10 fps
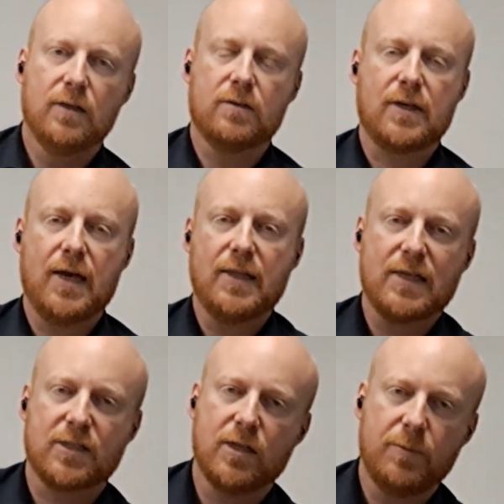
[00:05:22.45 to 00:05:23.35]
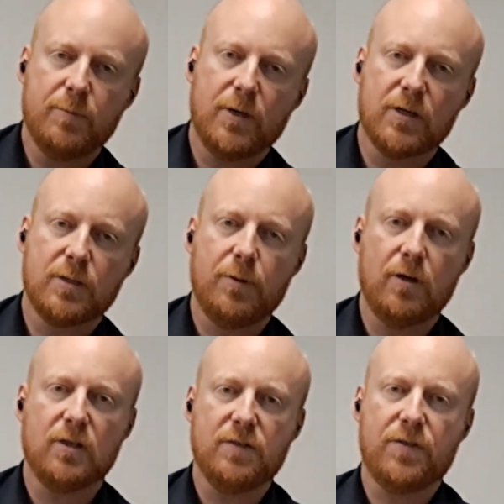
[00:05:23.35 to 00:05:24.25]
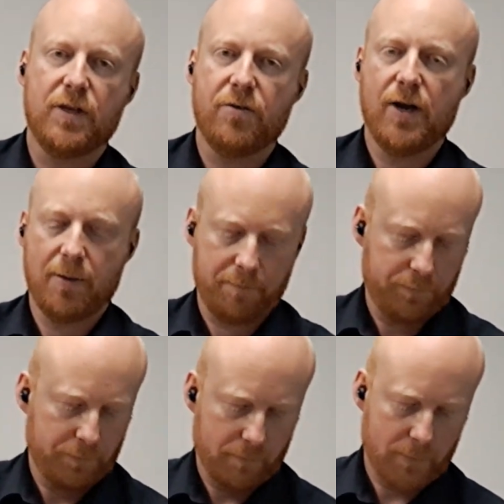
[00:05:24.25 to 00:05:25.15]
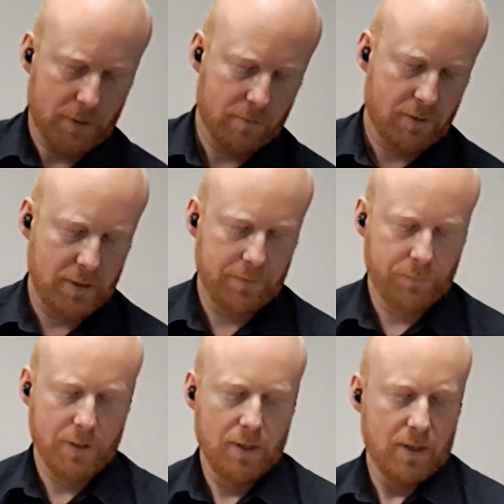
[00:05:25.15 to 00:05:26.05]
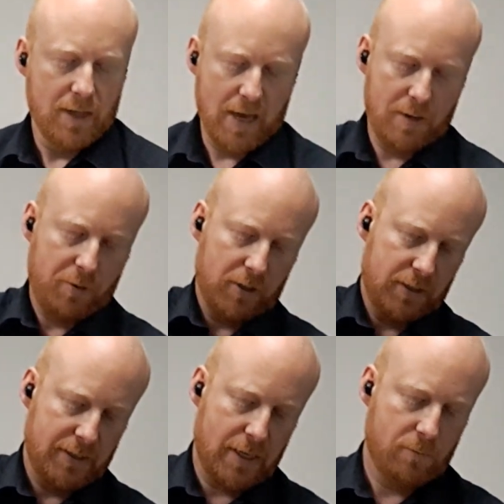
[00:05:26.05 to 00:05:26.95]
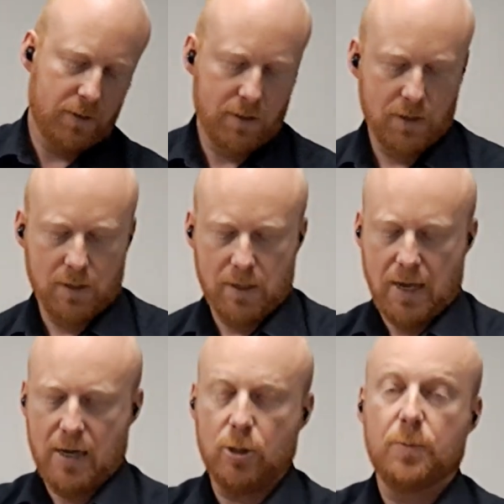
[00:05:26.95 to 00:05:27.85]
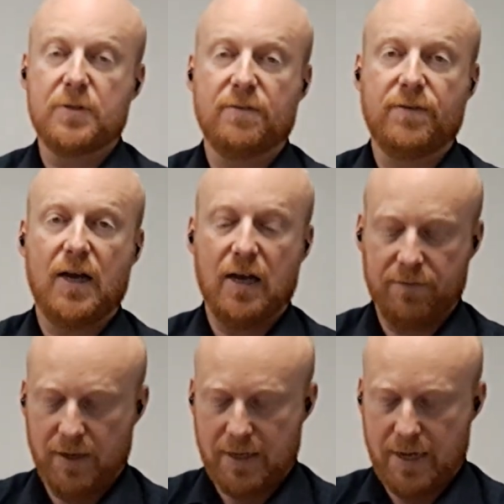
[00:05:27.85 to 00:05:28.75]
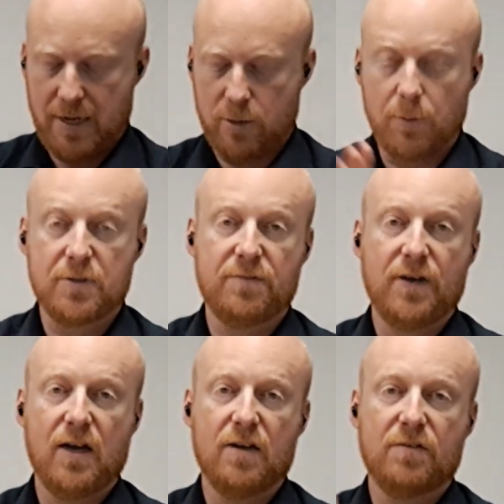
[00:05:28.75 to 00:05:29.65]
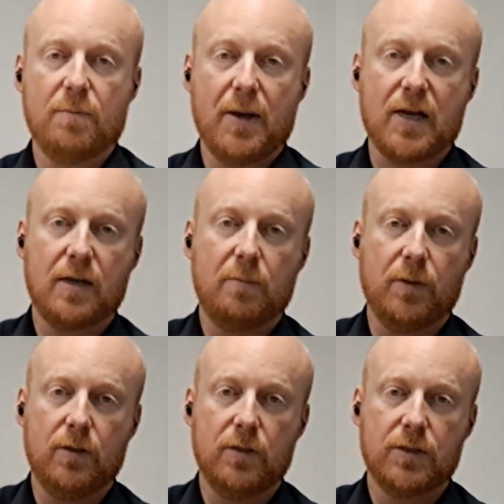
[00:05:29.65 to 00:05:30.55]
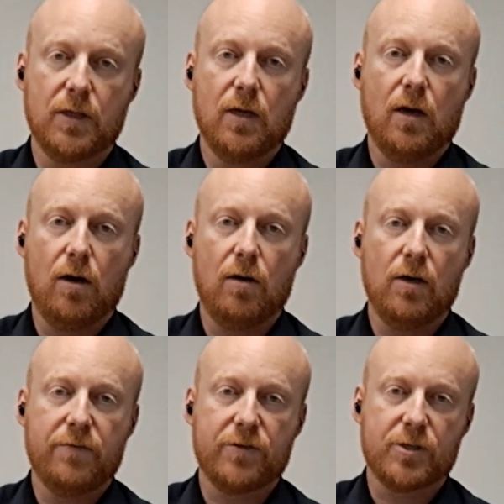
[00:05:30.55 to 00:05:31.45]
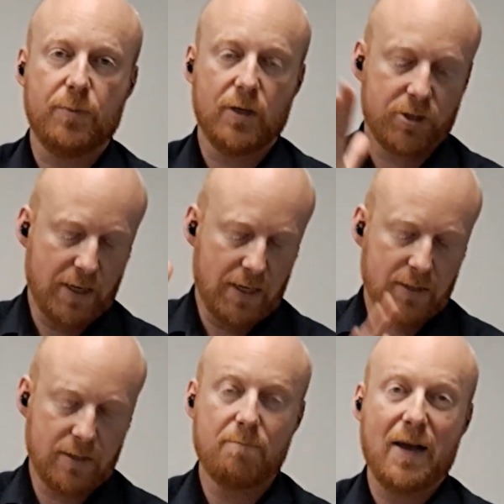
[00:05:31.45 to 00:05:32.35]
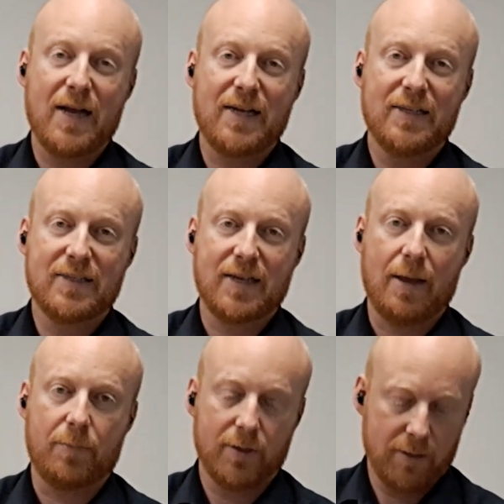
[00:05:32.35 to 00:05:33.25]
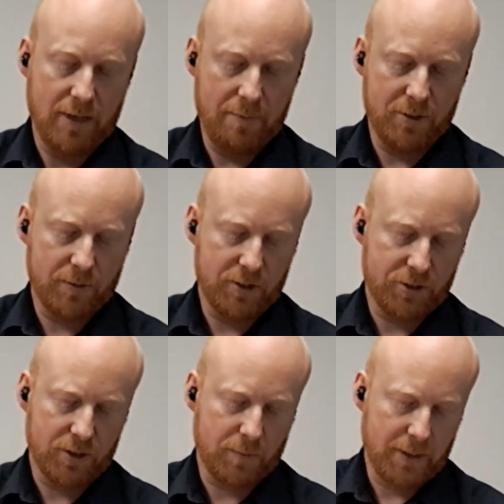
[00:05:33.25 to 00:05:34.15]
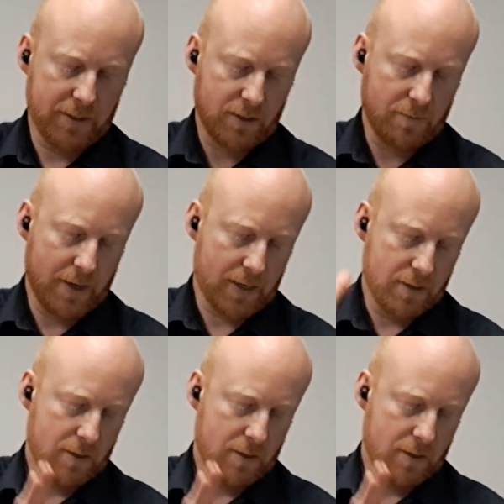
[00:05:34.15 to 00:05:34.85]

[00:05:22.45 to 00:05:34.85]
Okay, that's going to be more supportive than your arm. Okay, head pointing downward and up to 5, again, up to 5, back blows, or if they're a small child, back slap, in between the shoulder blades on the back.